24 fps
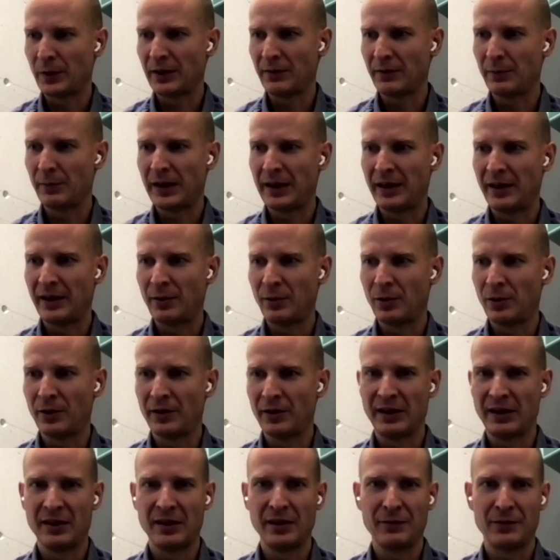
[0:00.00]
We have made
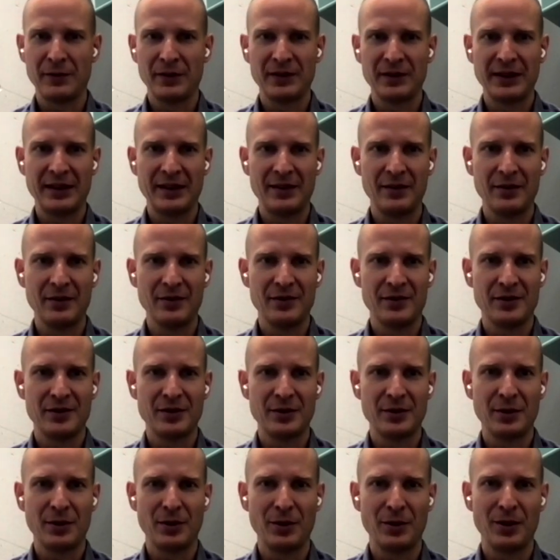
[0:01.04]
all the different
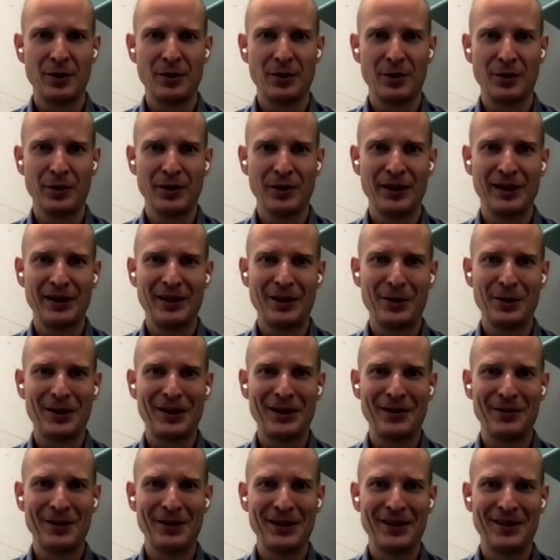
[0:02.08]
errors earlier on in our
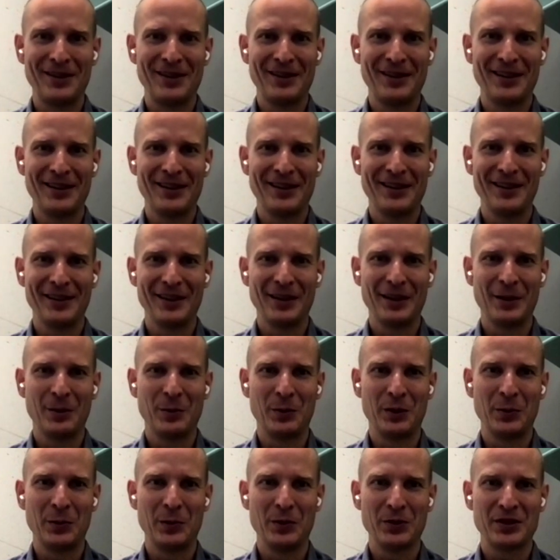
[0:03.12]
career, and,
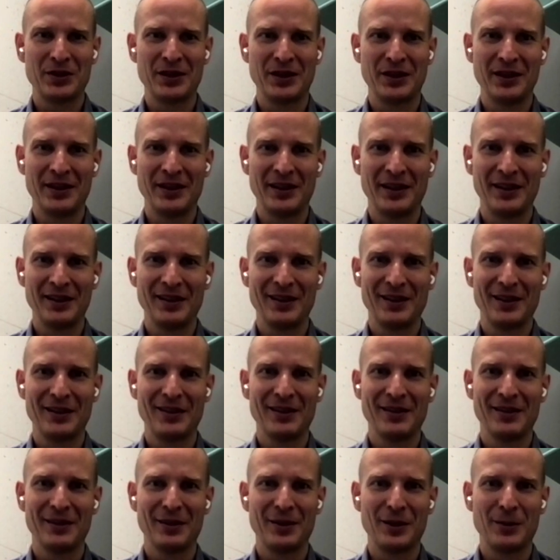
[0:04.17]
and we were starting
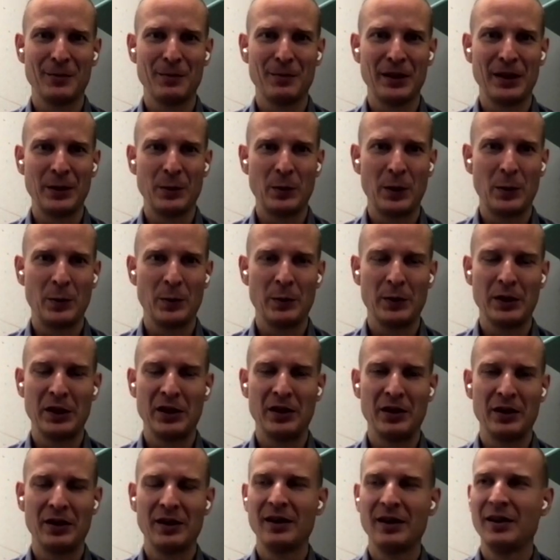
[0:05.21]
the company when we
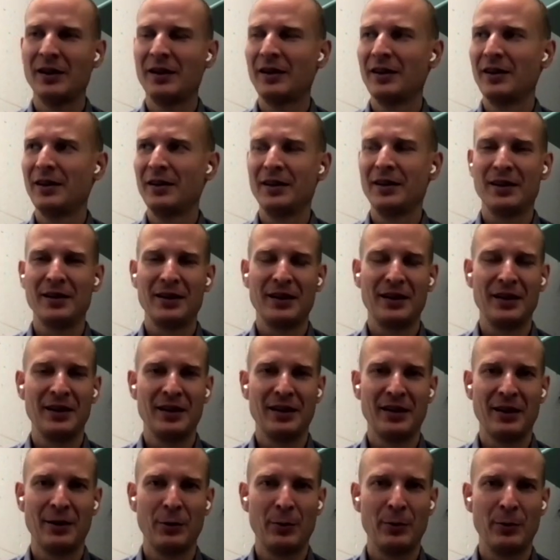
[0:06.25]
were
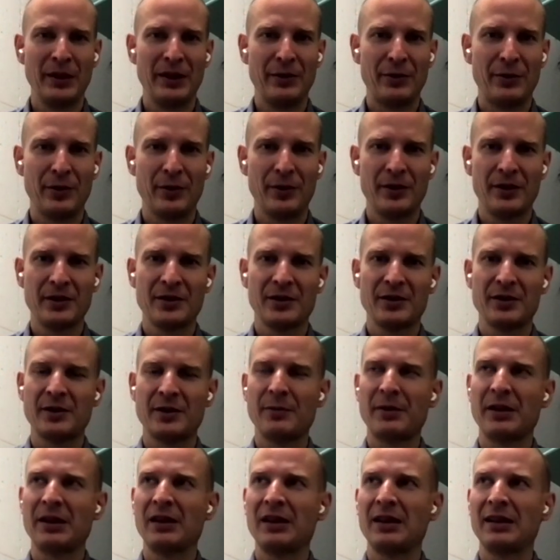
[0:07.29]
in our mid thirties or
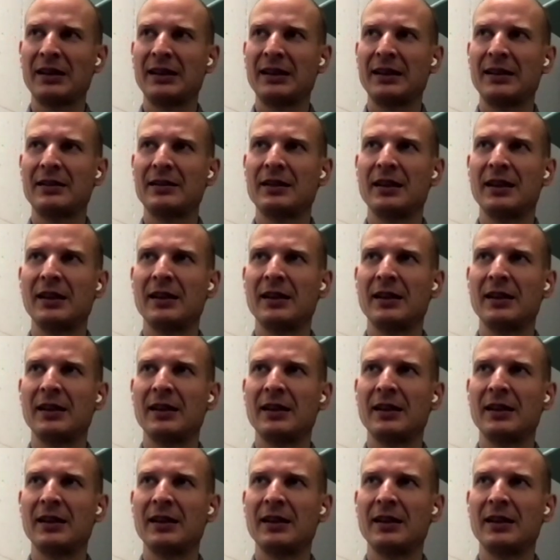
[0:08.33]
something like that.